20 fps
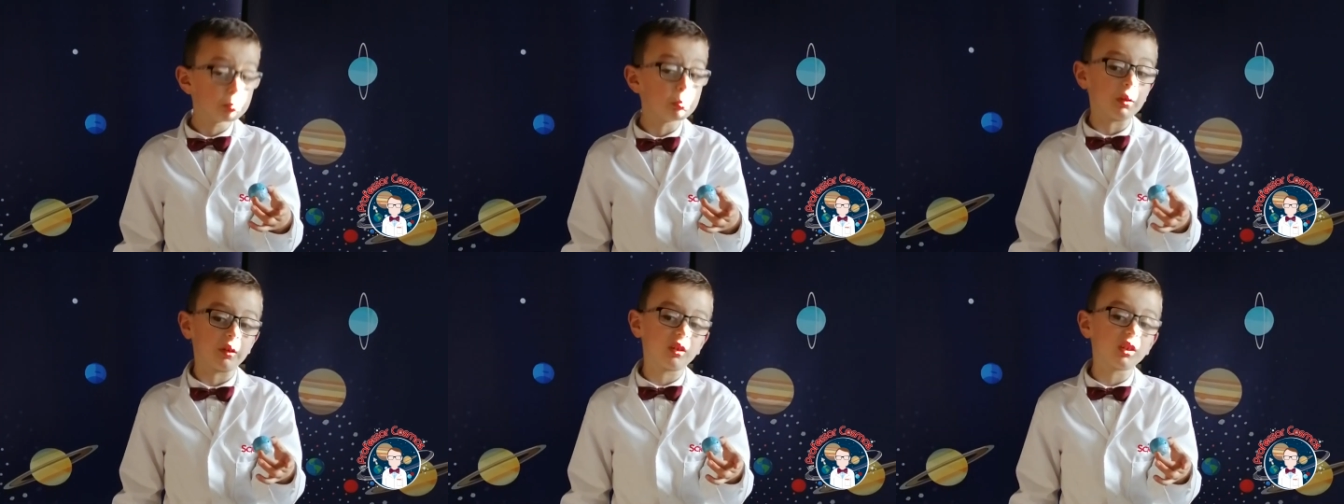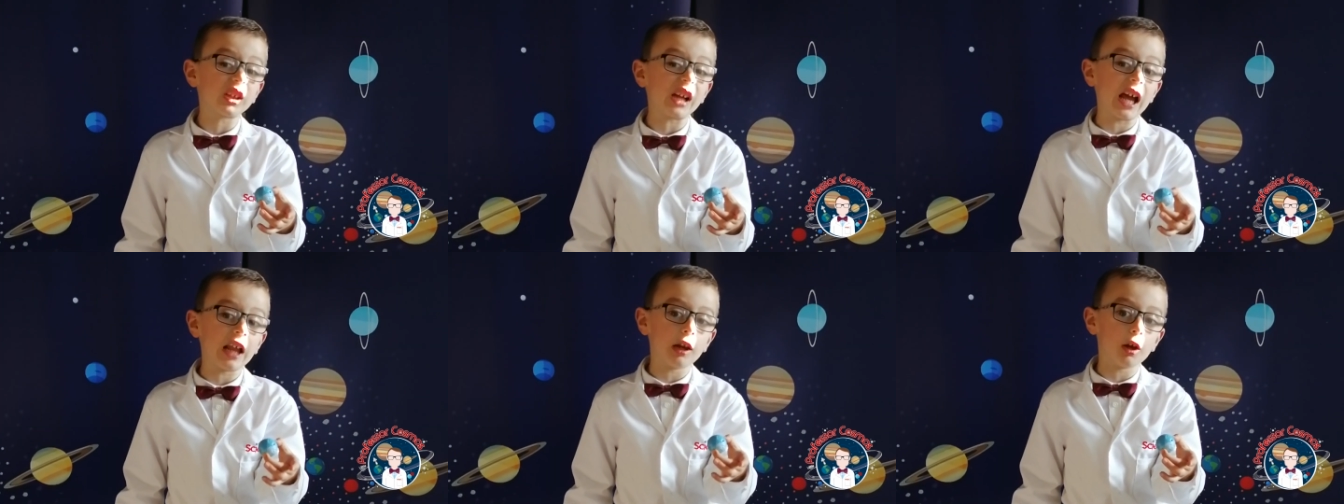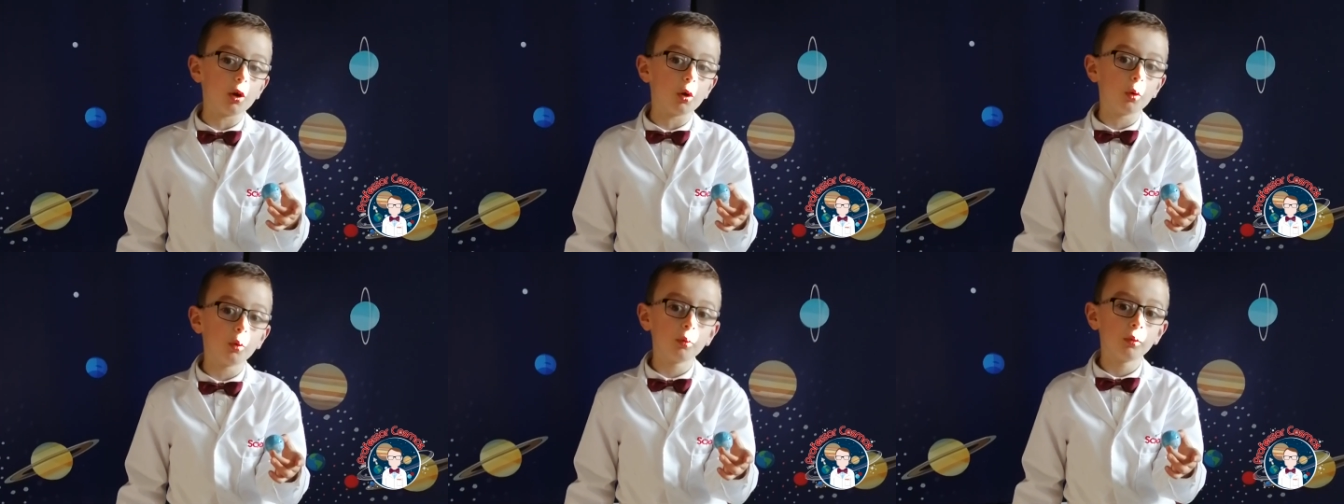It's
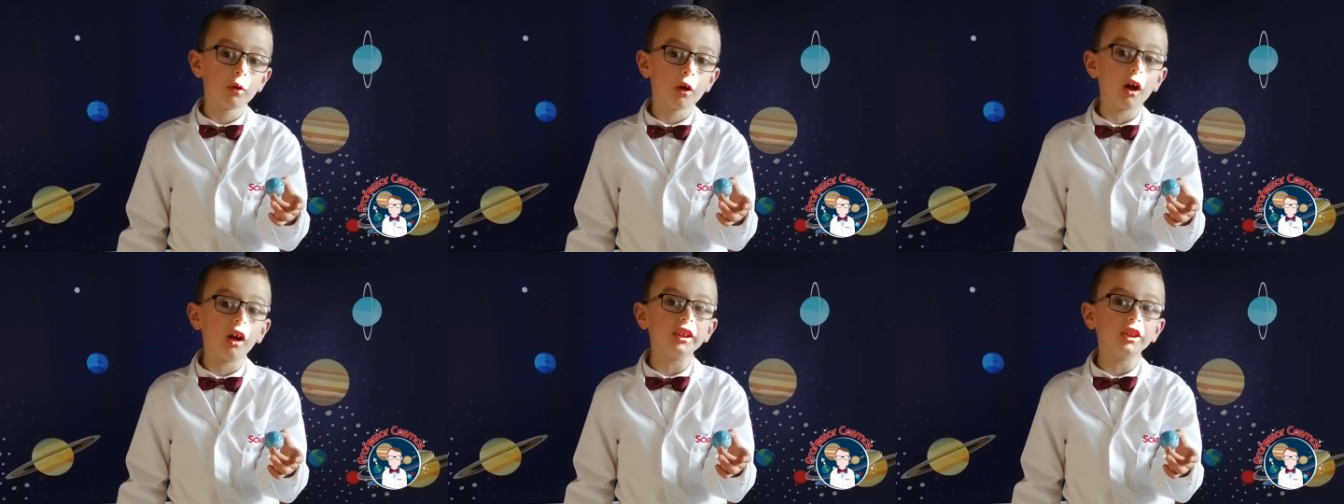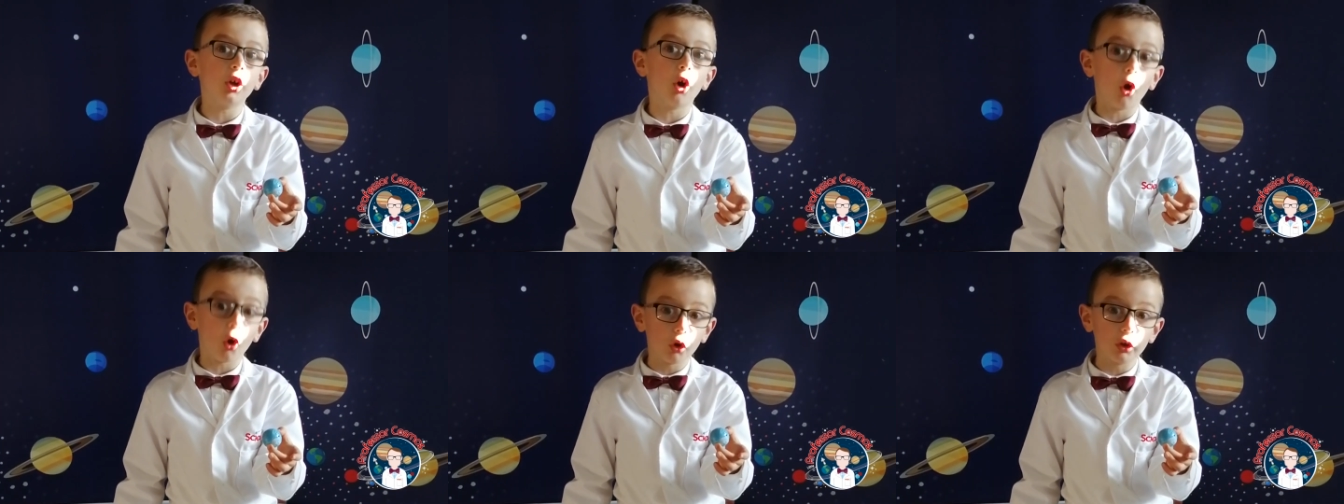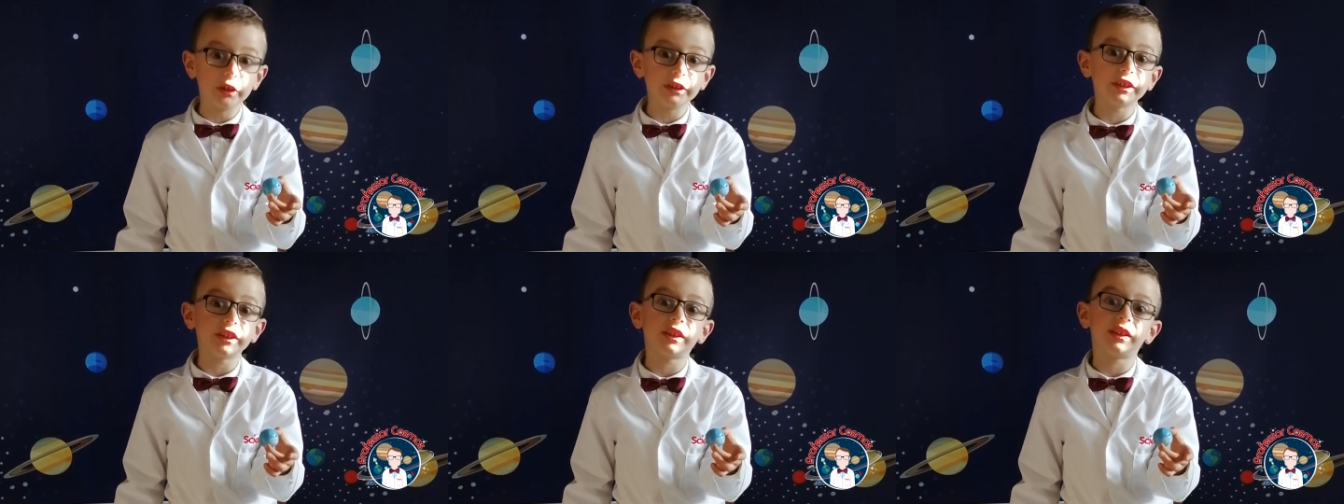yellow, like
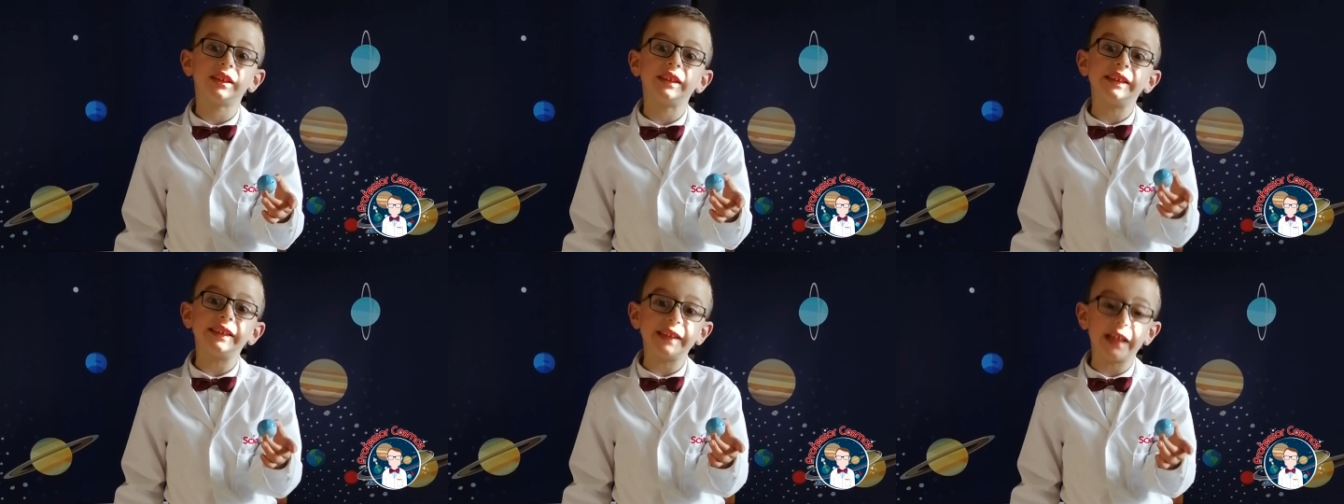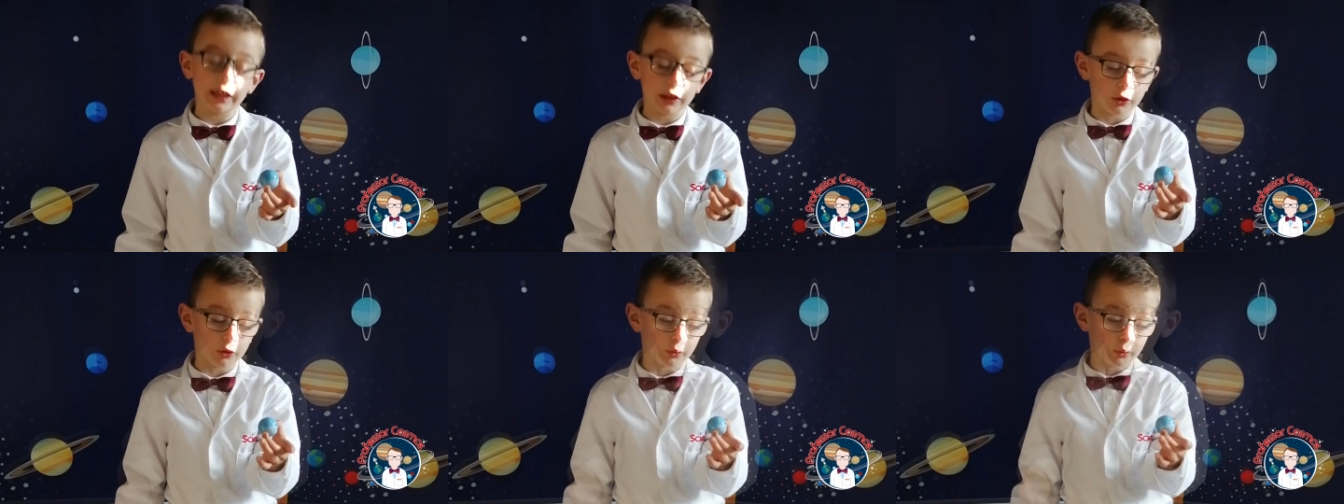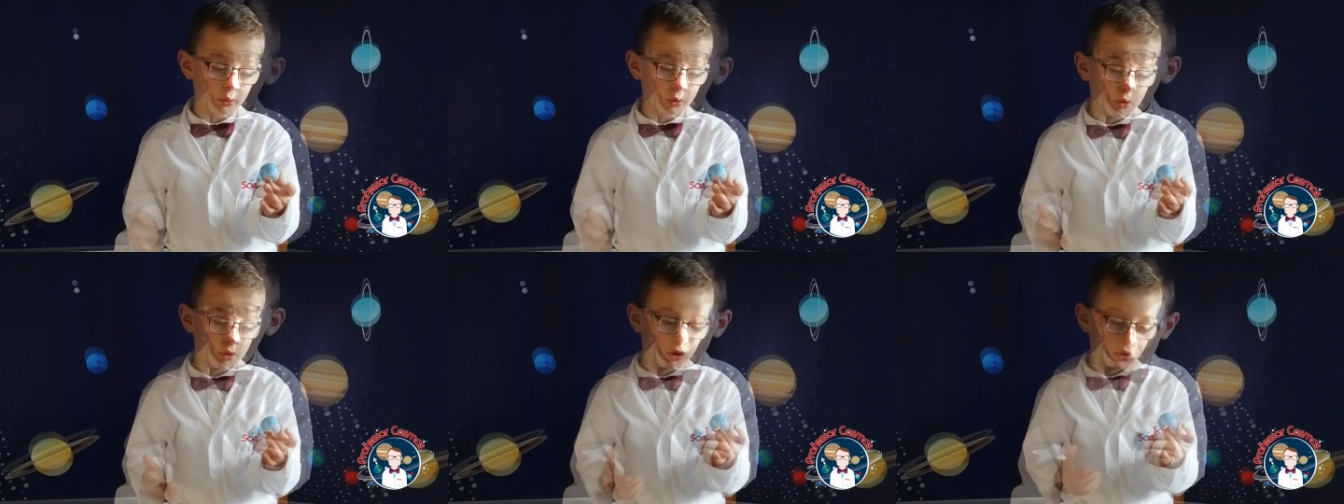orangey yellow.
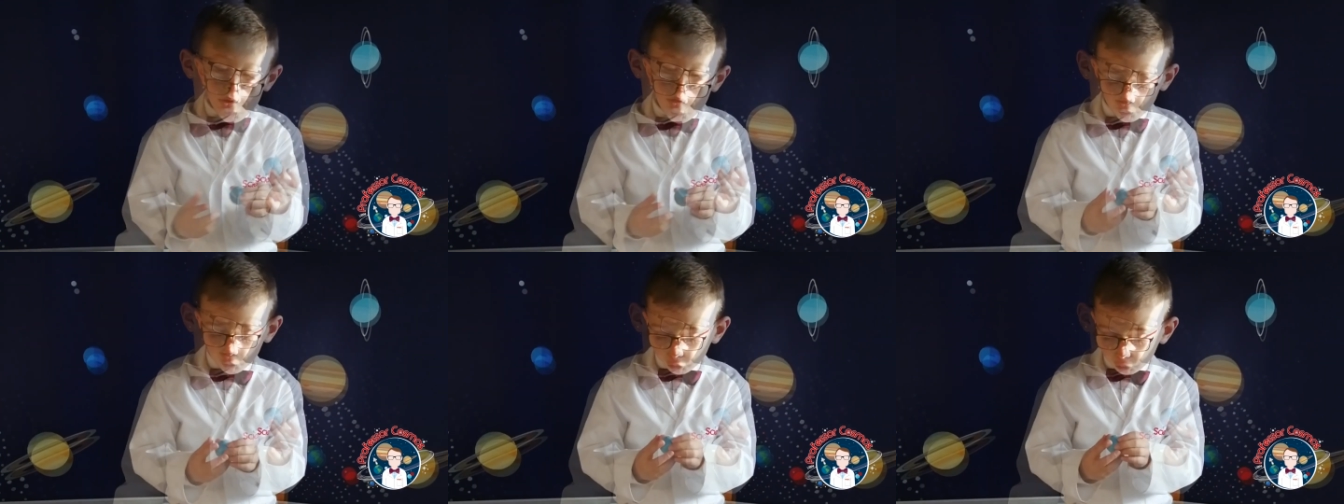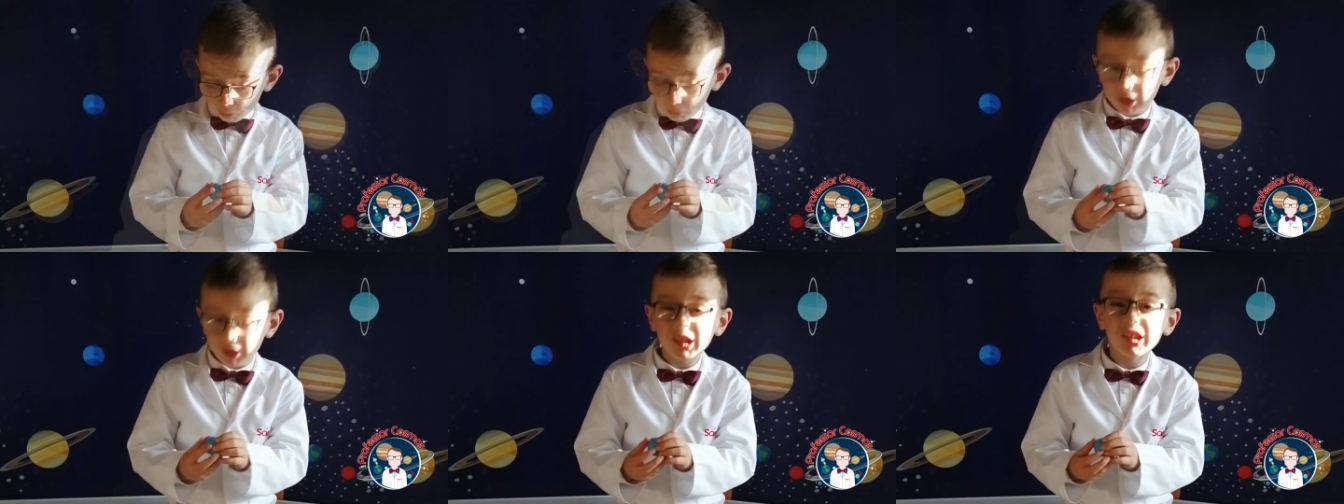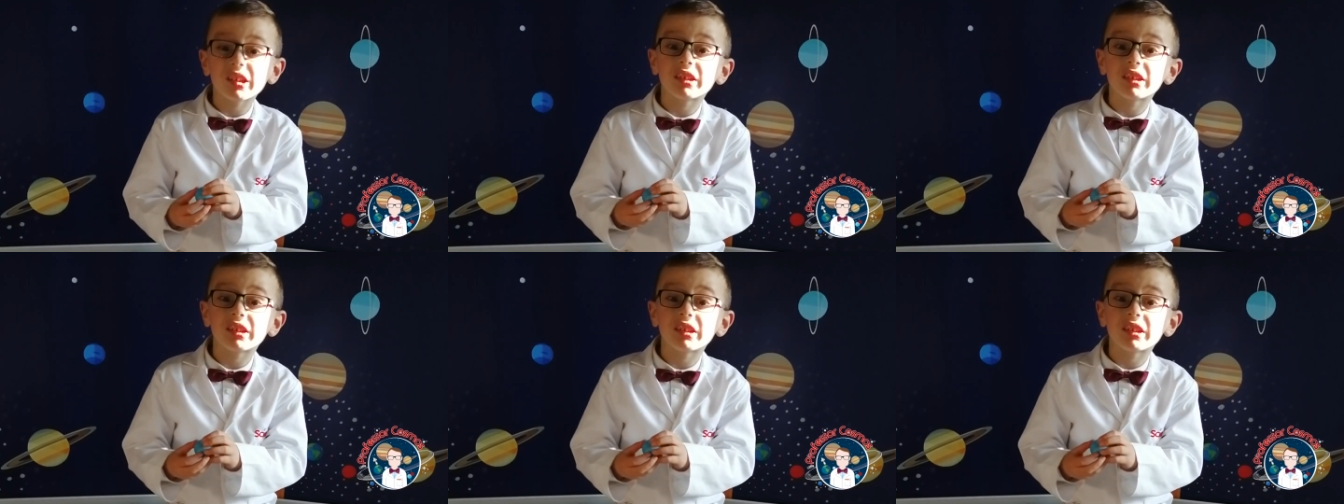Also, it's